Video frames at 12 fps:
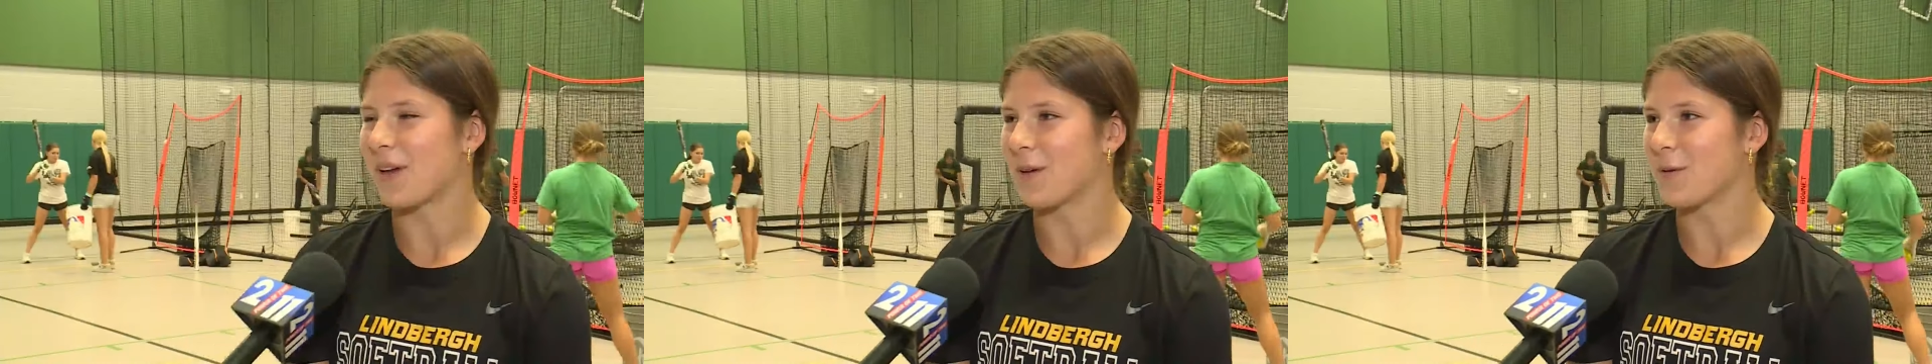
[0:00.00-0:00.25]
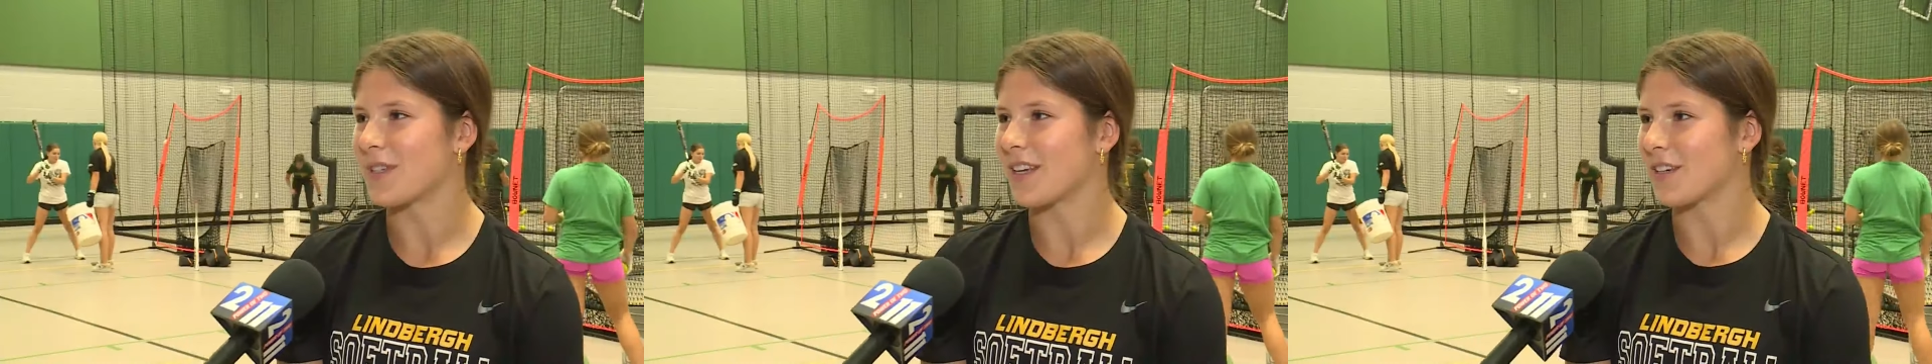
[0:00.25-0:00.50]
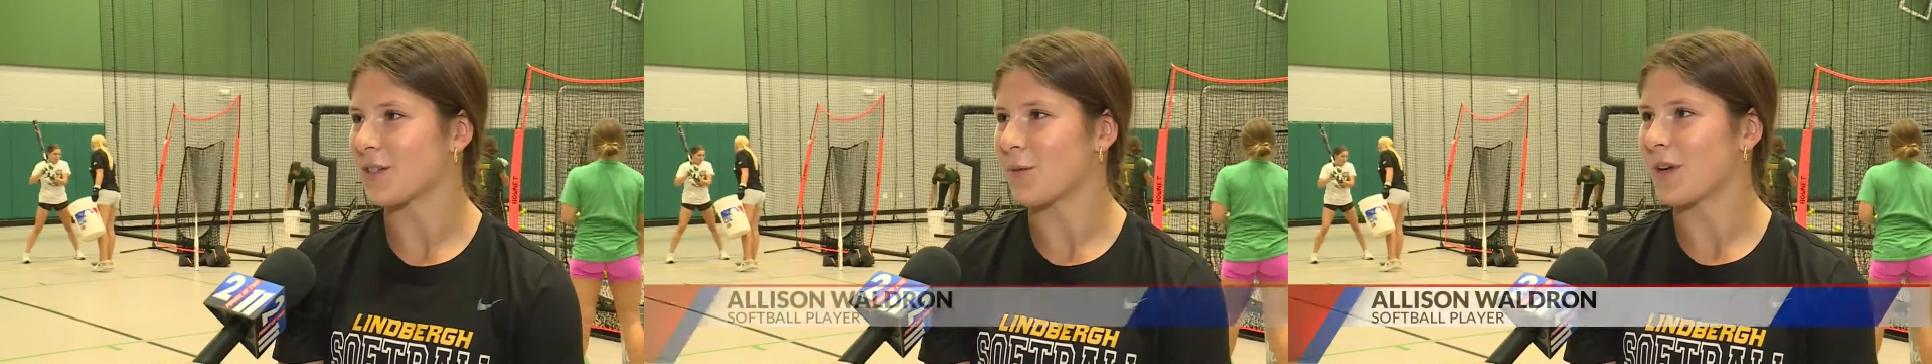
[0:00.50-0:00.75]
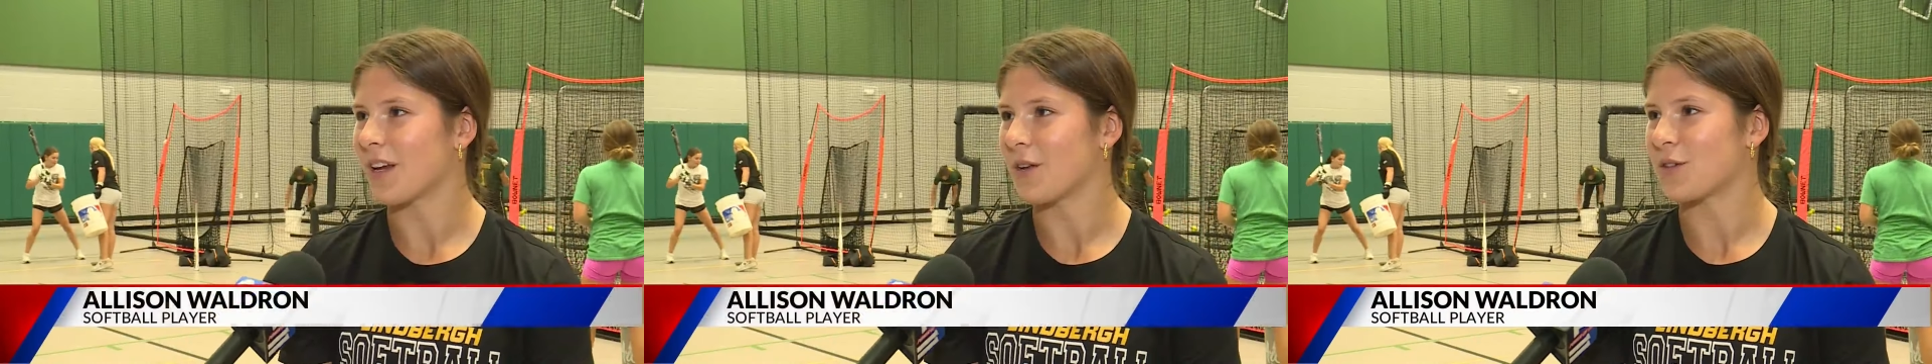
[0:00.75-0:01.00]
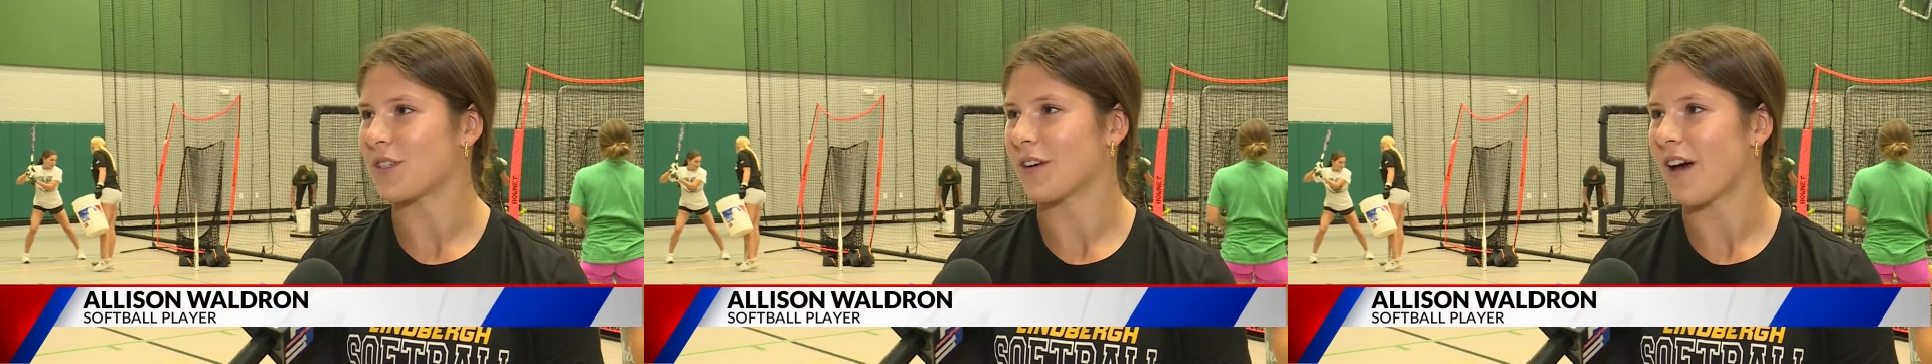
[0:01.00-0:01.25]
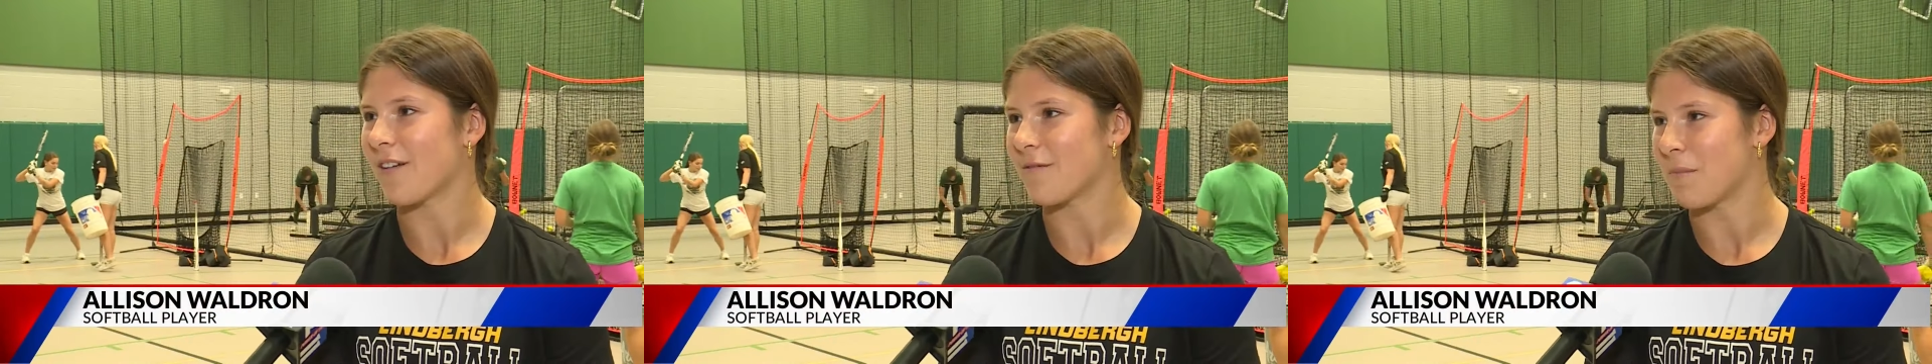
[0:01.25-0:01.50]
we use this so we can
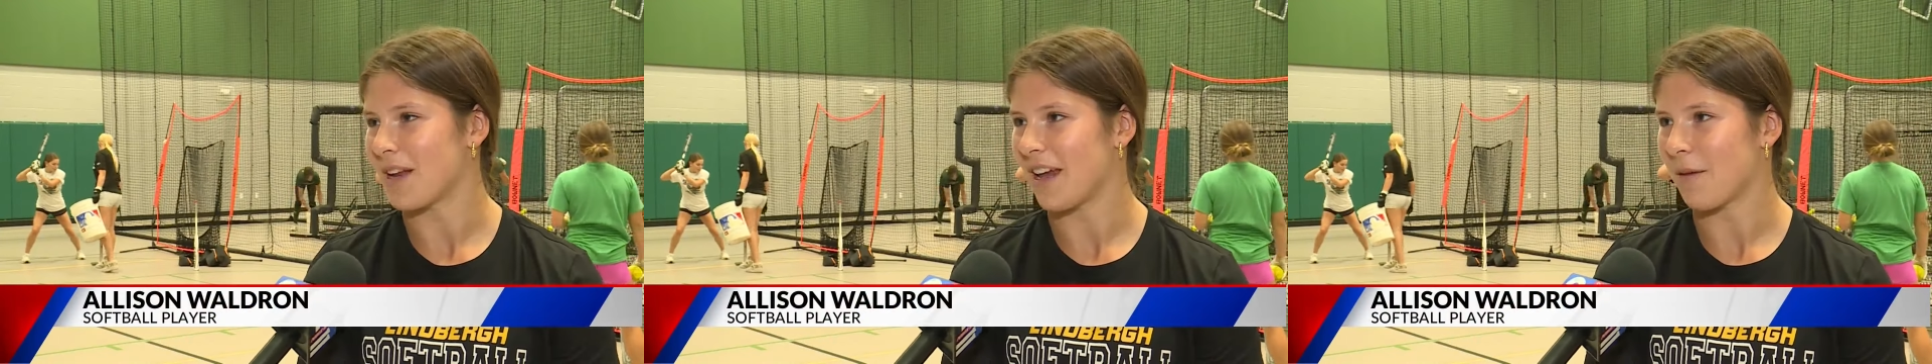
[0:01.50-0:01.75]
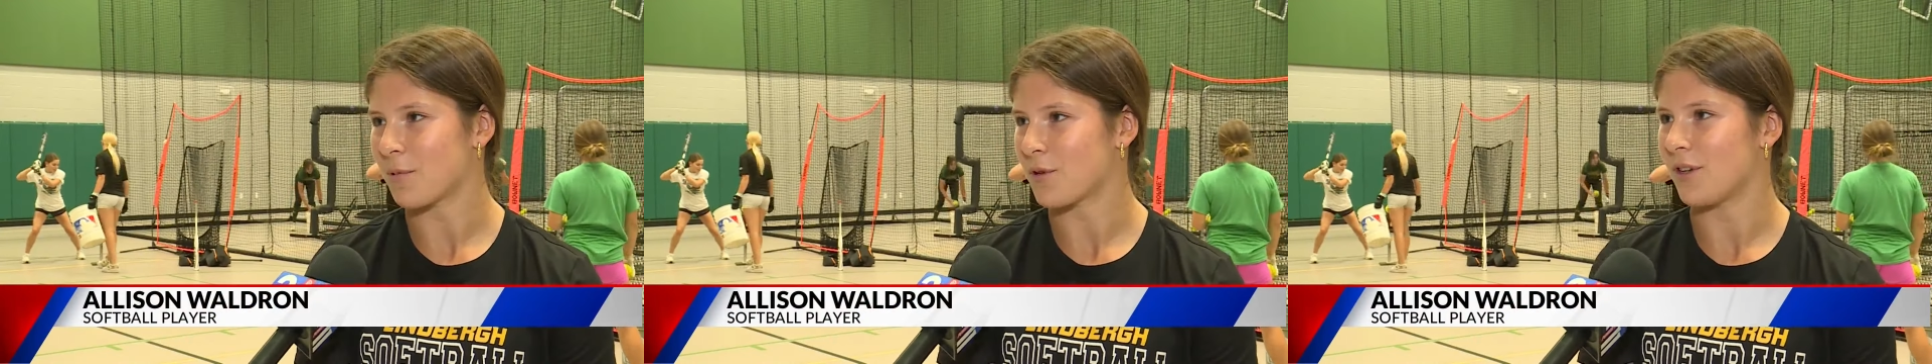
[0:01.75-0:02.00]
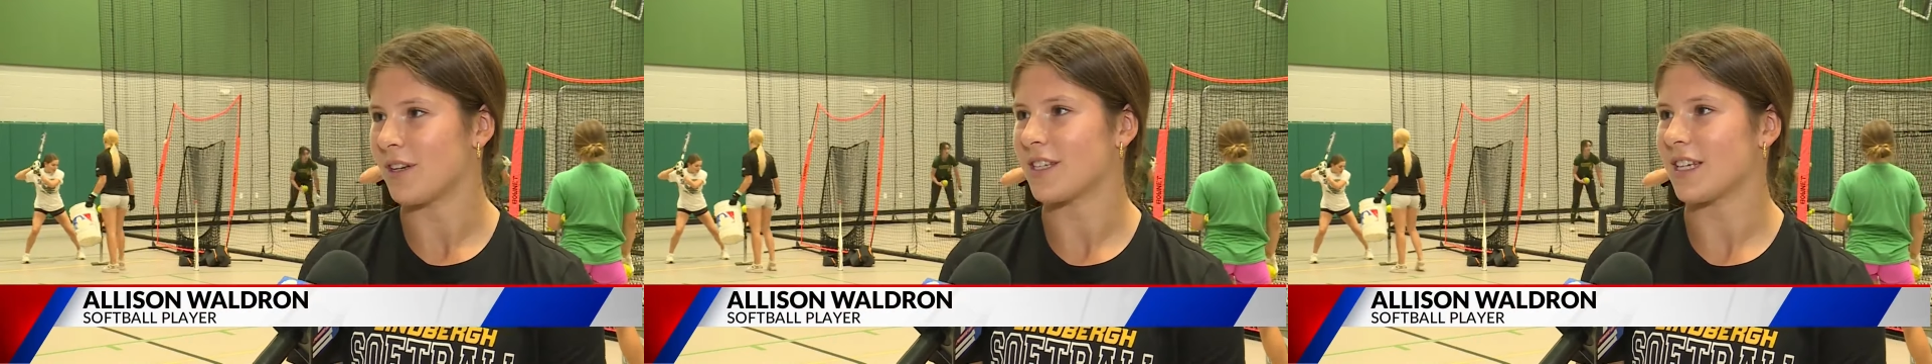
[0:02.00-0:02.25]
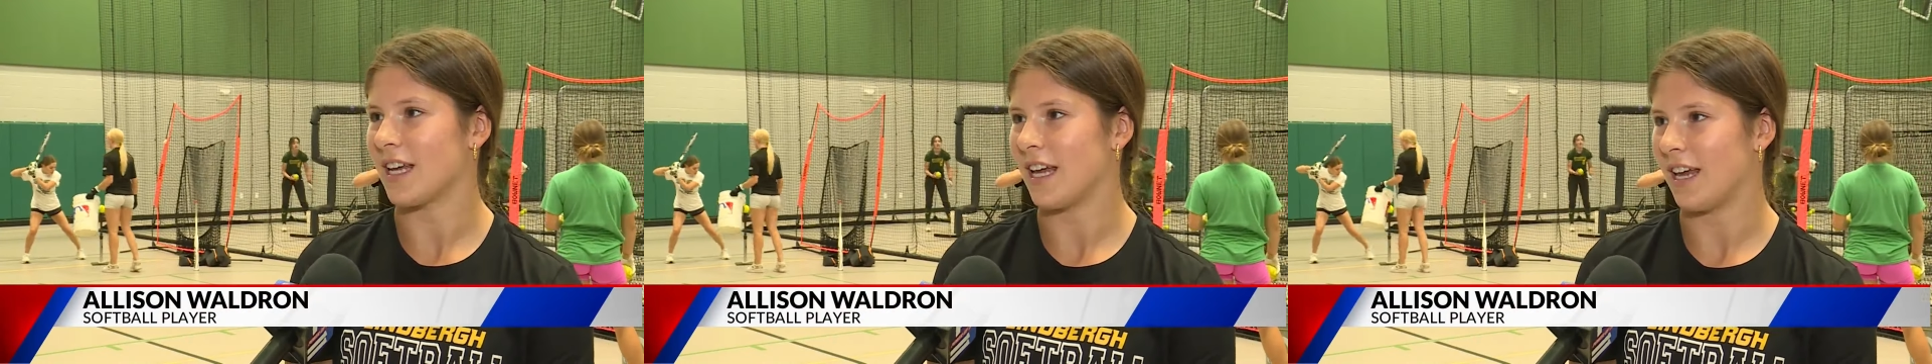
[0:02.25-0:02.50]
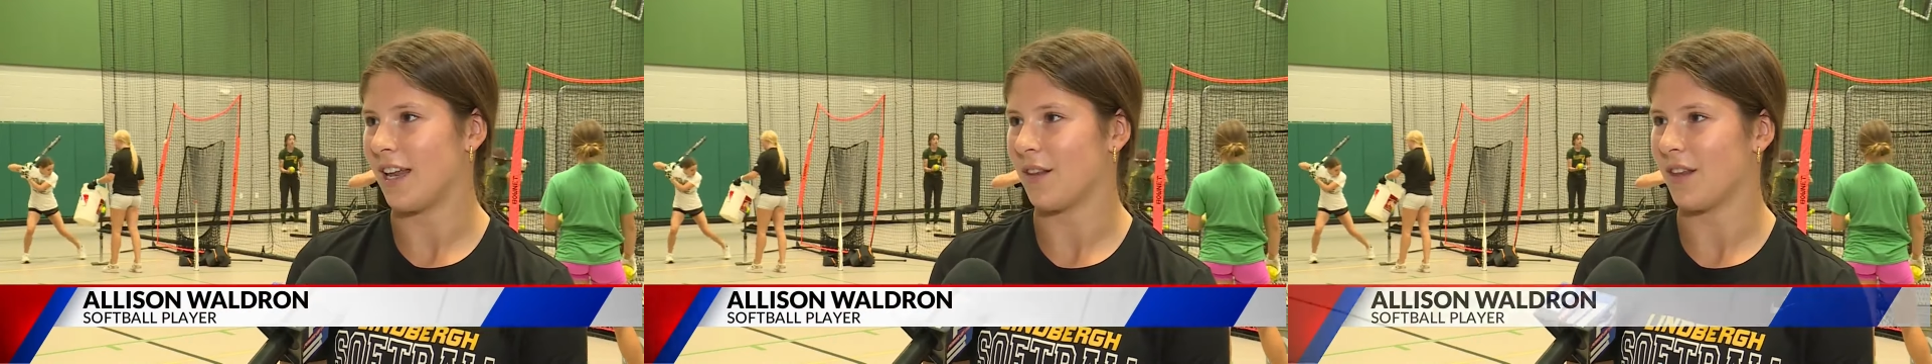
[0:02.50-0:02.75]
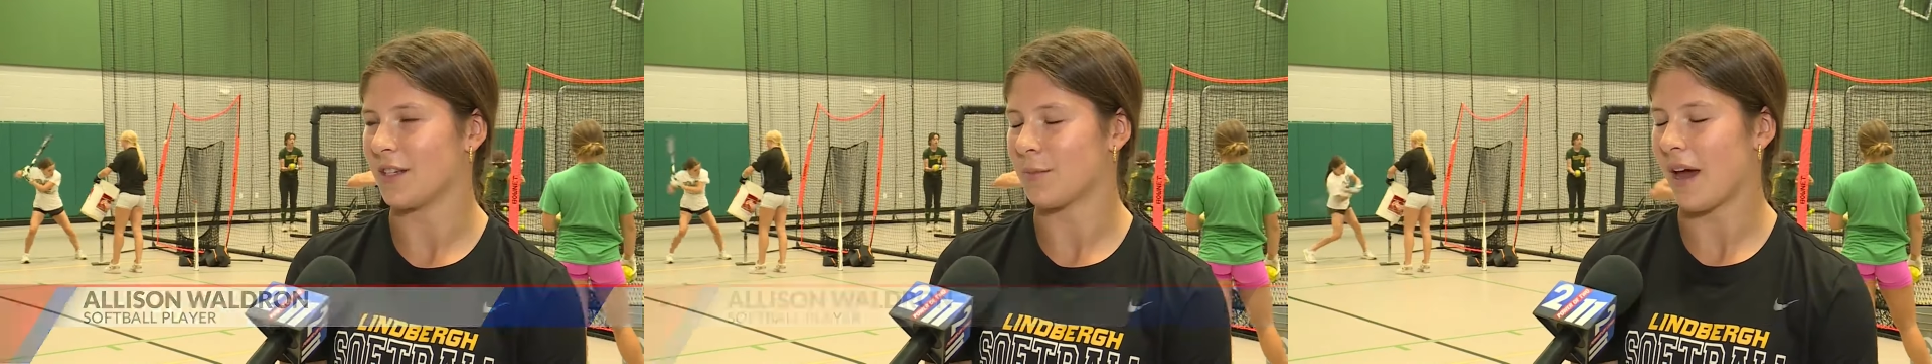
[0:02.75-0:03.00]
still have many opportunities to hit
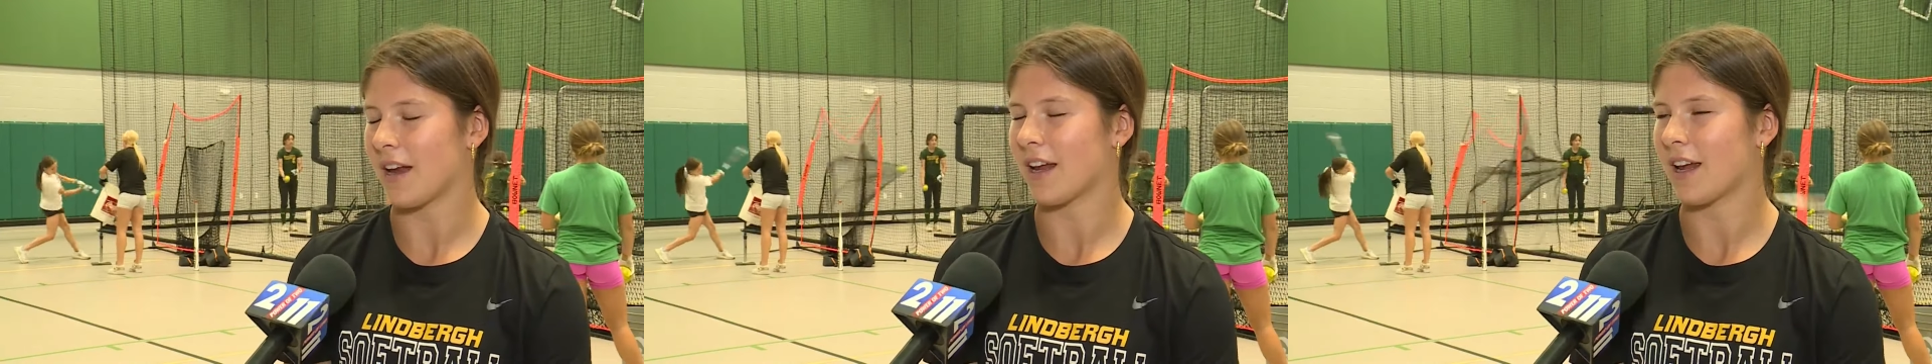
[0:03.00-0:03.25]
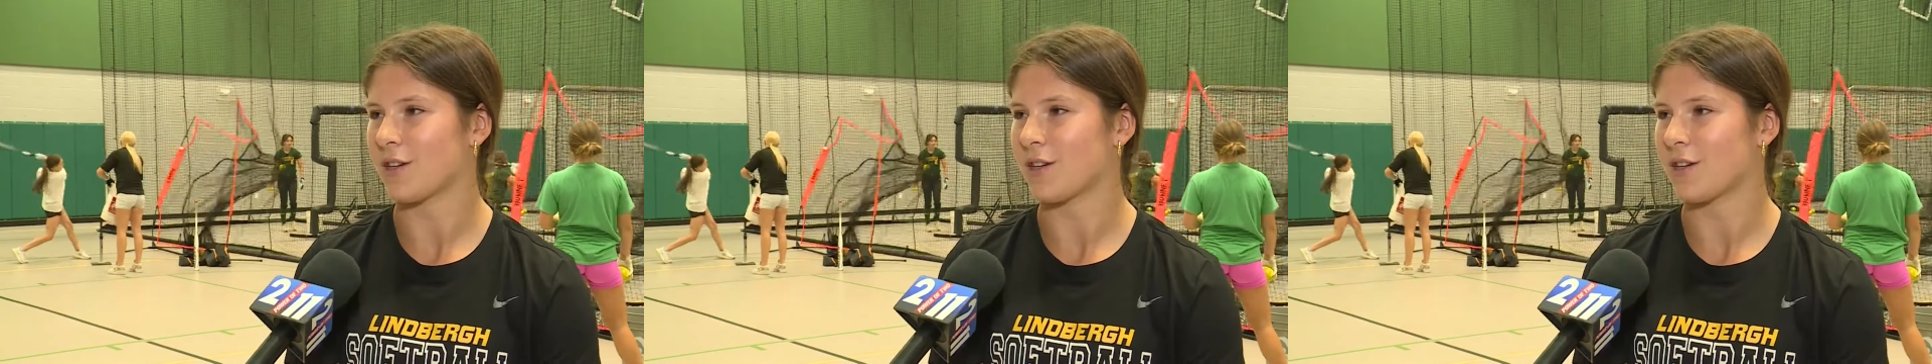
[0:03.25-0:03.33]
and these batting